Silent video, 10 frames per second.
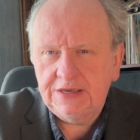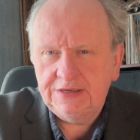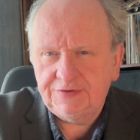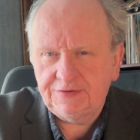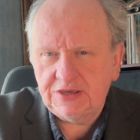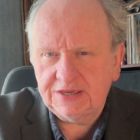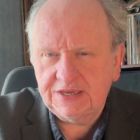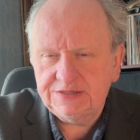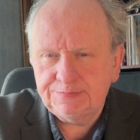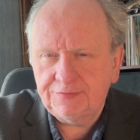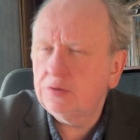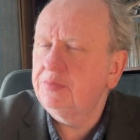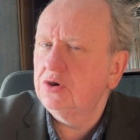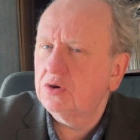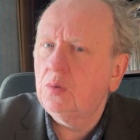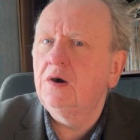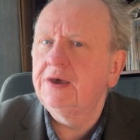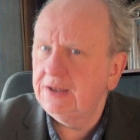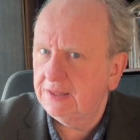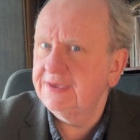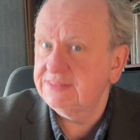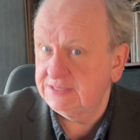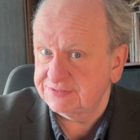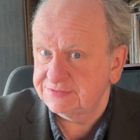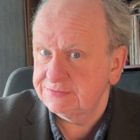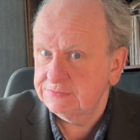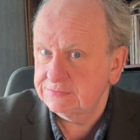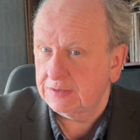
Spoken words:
in 58 Keys before, but not quite like this.